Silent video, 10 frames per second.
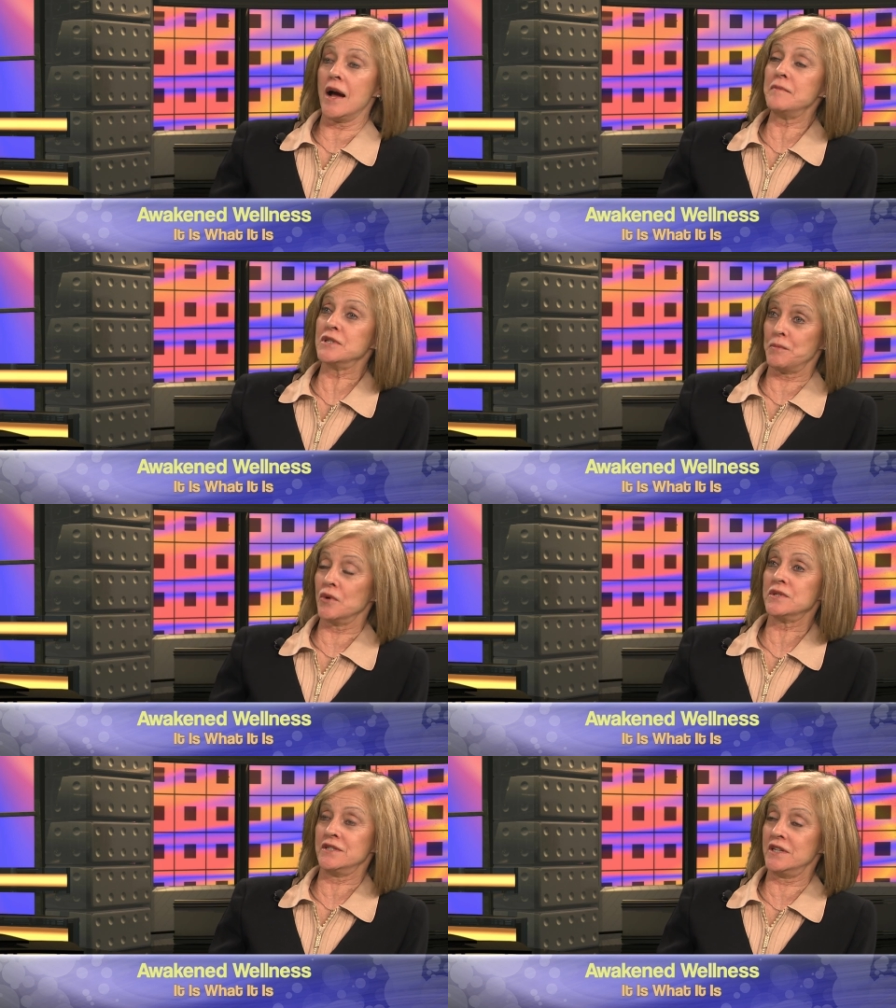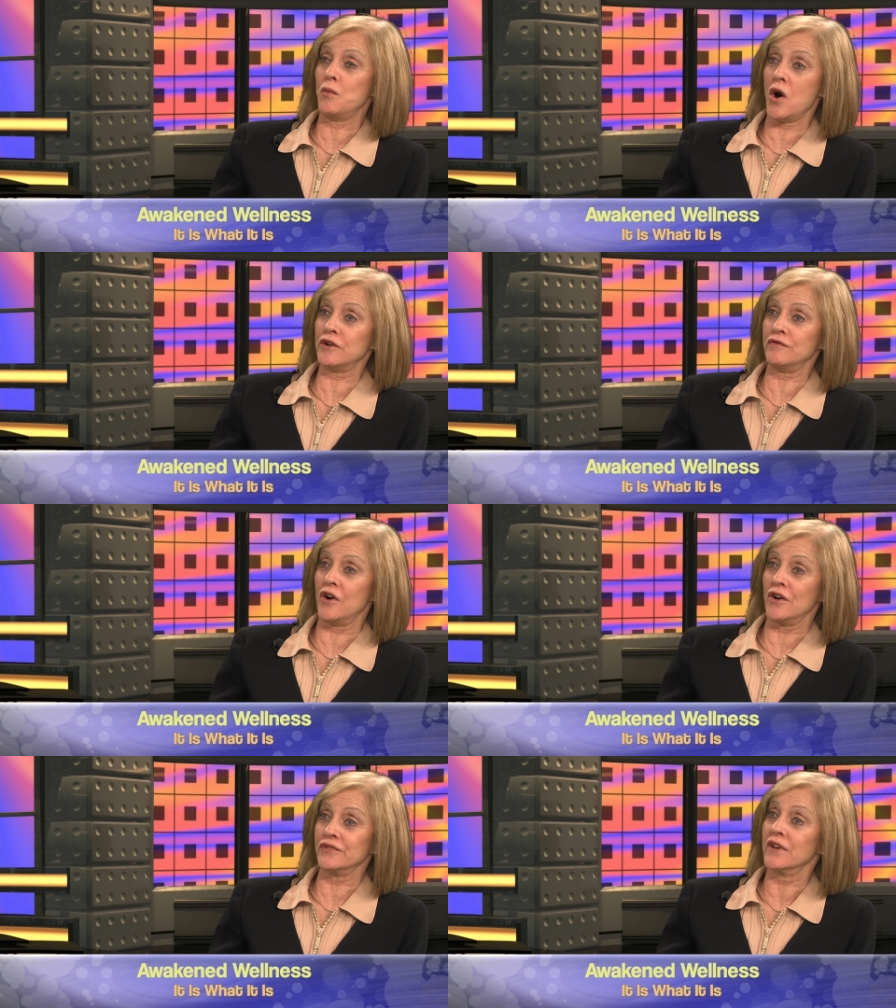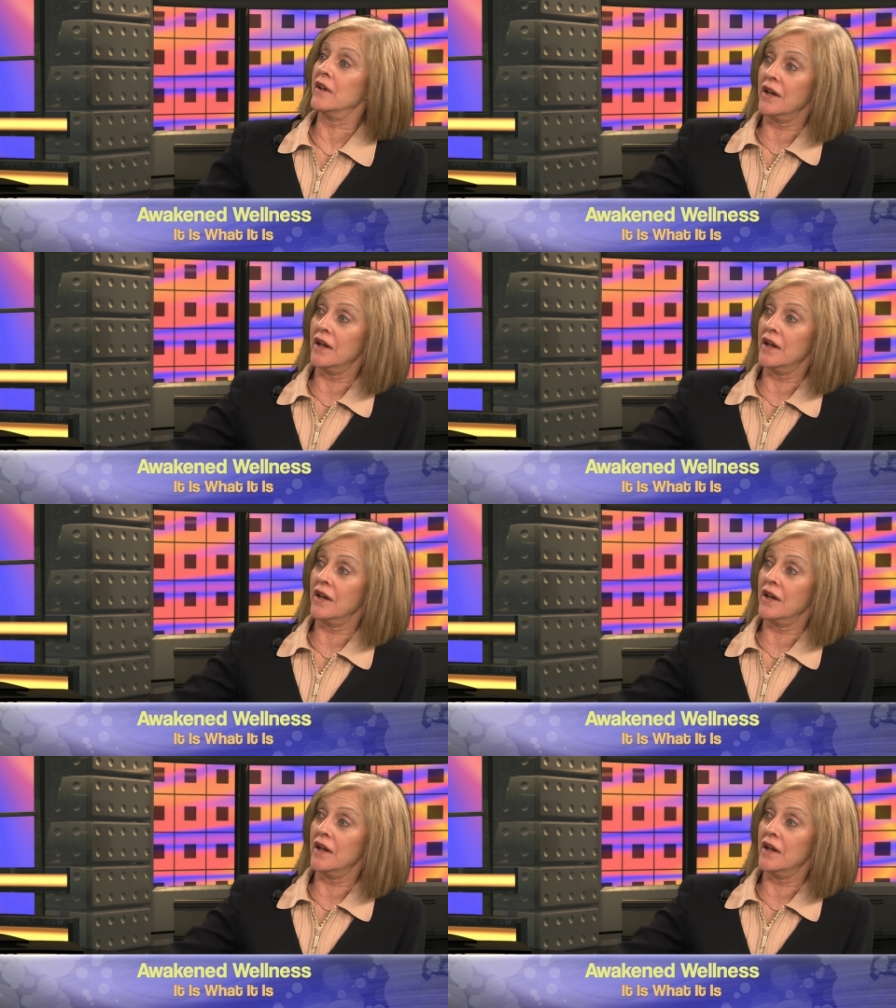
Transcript: I'm supposed to see waterfalls.